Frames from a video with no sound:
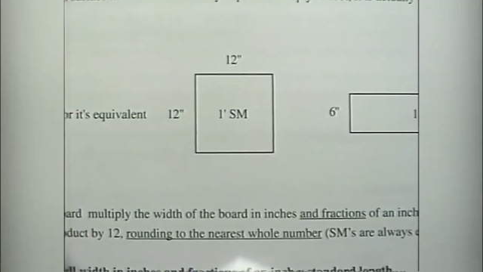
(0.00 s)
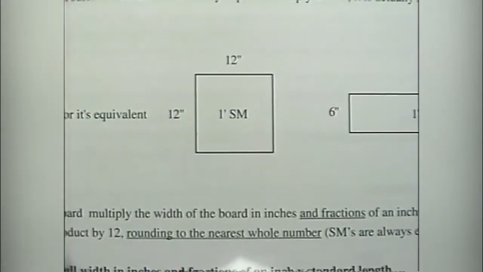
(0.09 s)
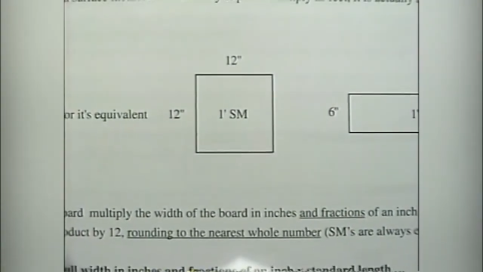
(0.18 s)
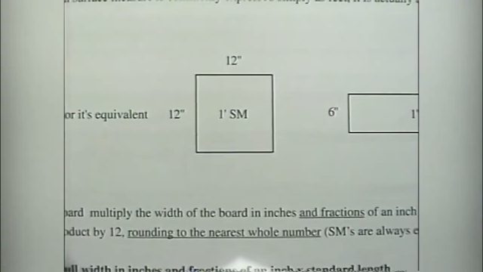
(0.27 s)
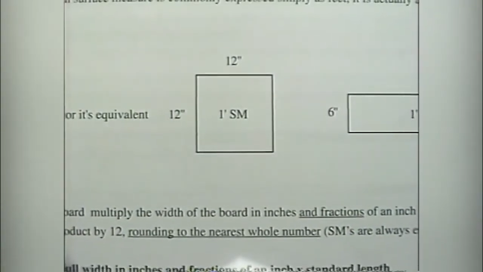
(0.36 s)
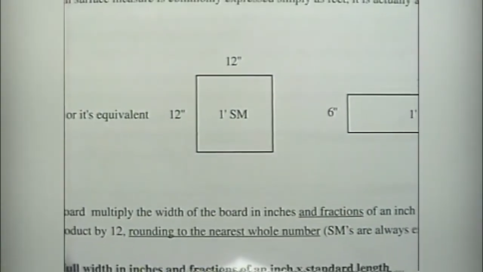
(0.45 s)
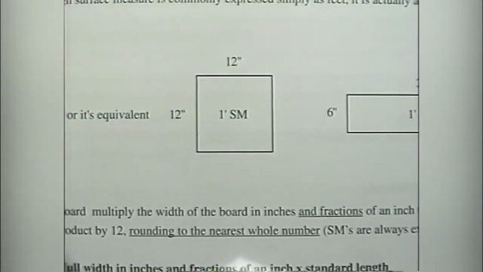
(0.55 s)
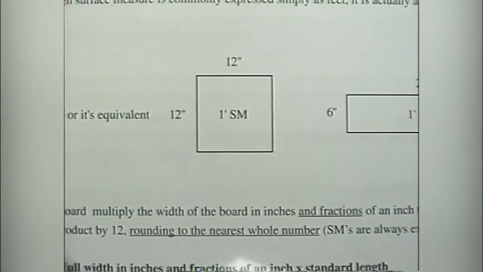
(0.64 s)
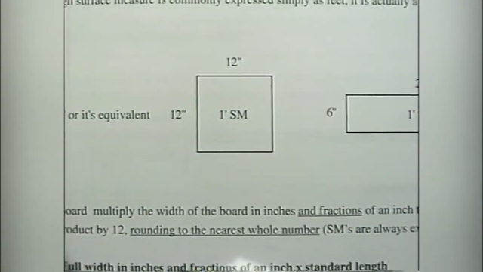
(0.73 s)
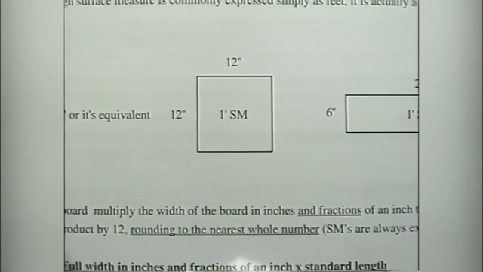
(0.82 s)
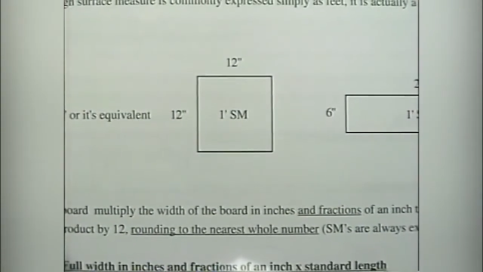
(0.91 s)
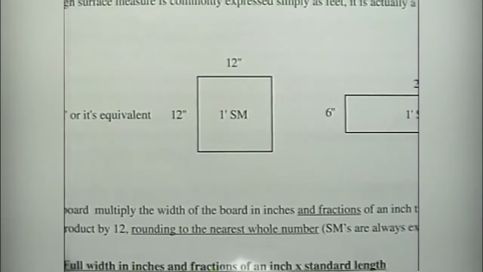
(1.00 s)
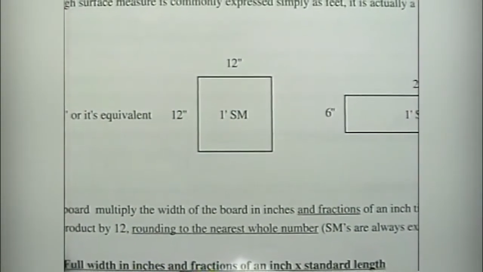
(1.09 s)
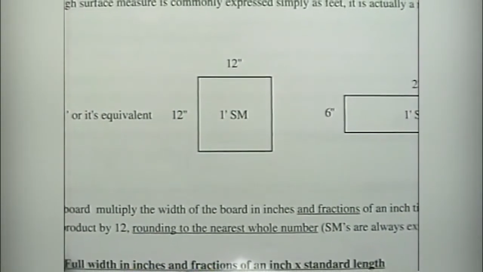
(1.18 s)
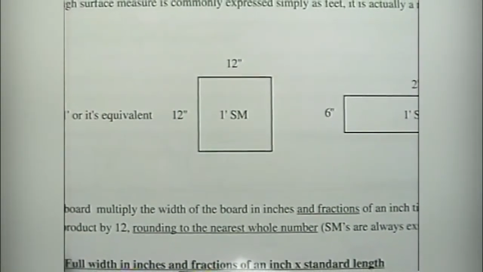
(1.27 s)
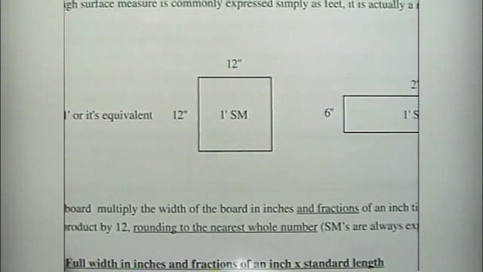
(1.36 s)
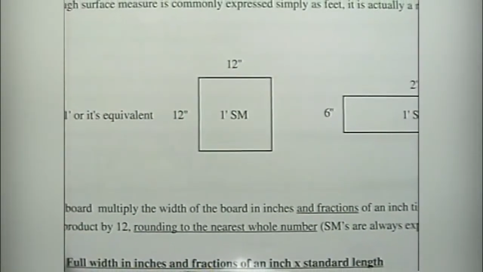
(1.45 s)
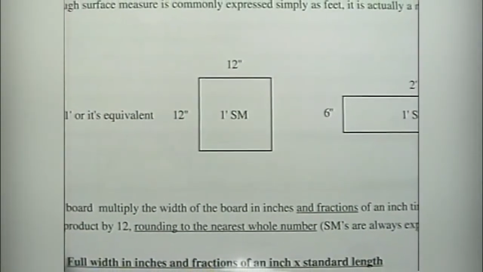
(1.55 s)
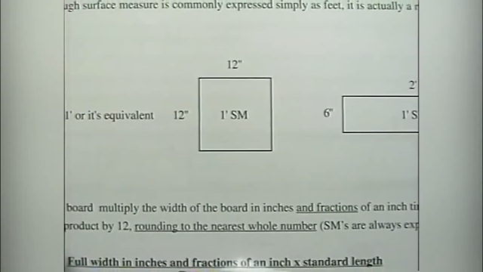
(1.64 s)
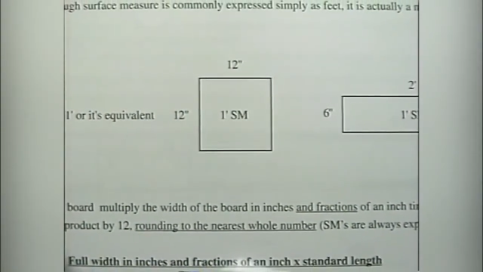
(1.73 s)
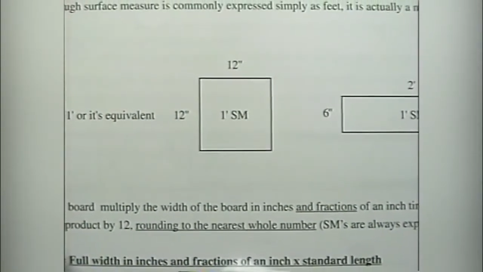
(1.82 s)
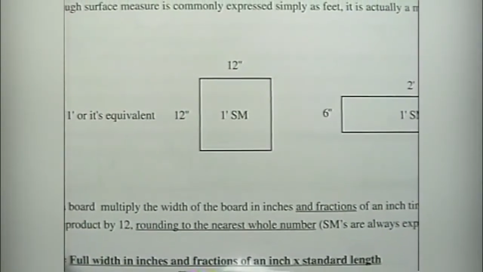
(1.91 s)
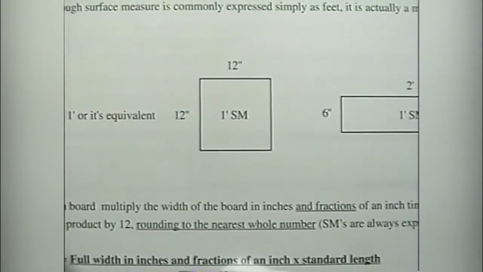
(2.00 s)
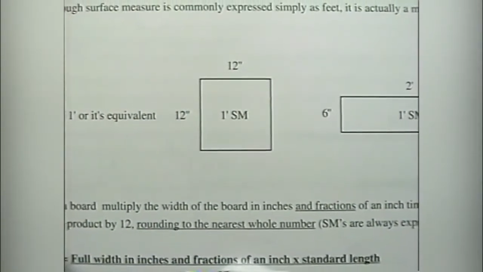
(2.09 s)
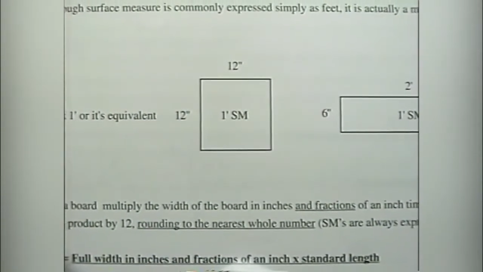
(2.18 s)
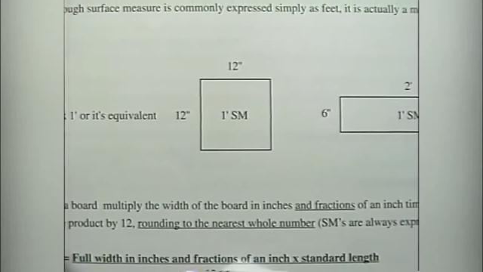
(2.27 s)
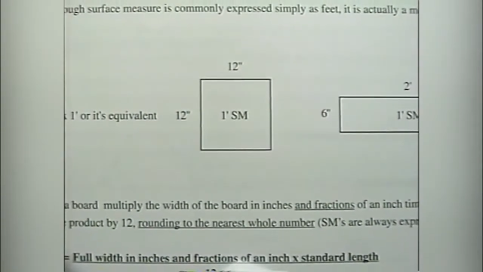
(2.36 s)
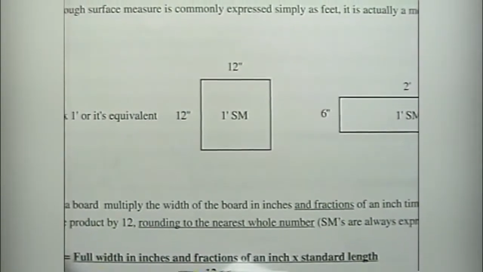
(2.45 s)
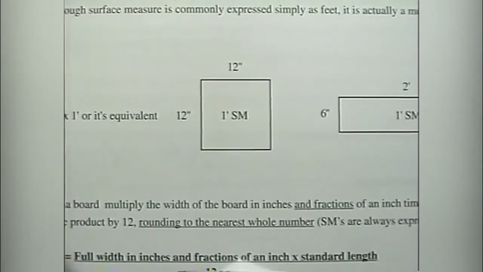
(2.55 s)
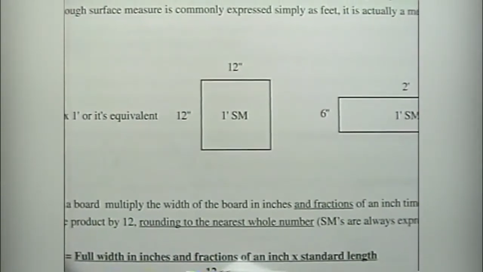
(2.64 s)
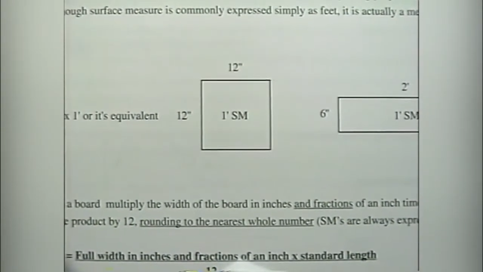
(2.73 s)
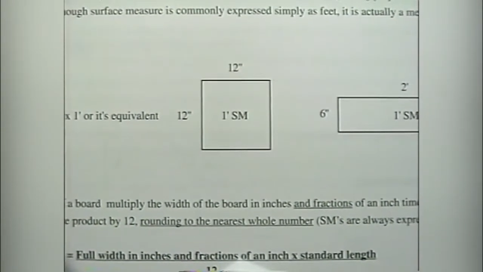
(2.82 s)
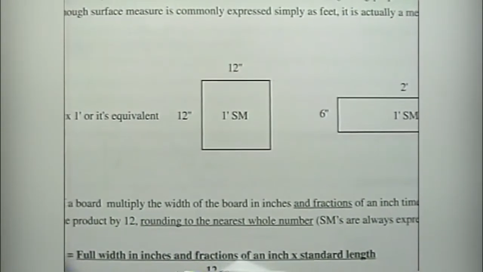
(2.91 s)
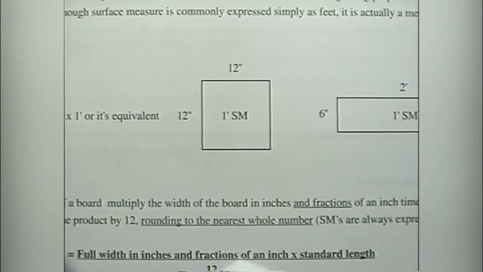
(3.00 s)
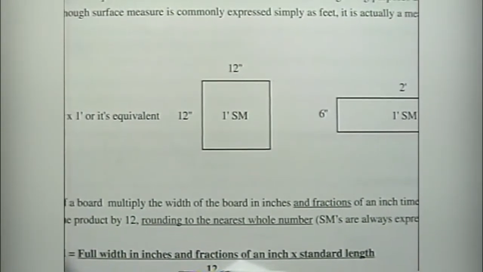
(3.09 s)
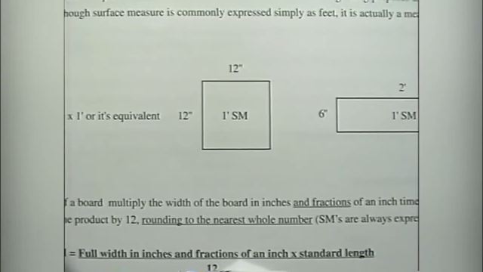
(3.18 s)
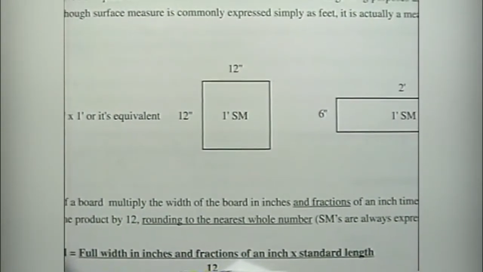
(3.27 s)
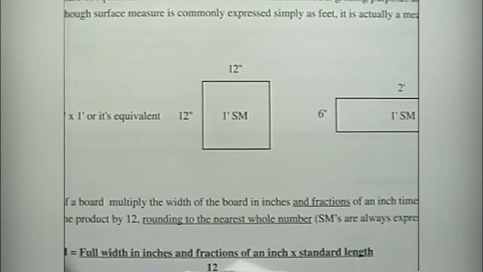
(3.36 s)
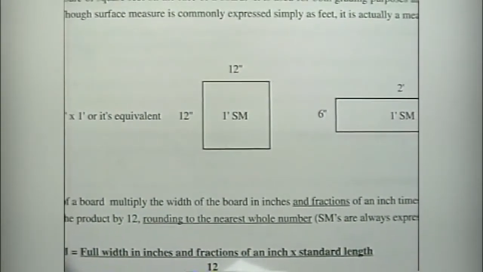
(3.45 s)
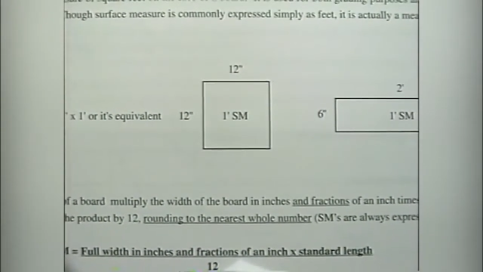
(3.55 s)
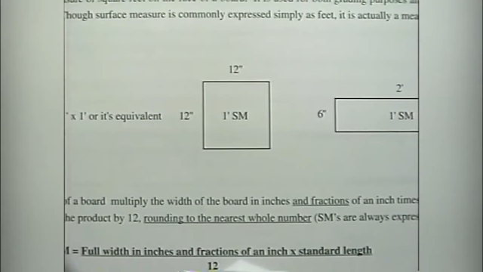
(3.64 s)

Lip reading: [unreadable: no face in view]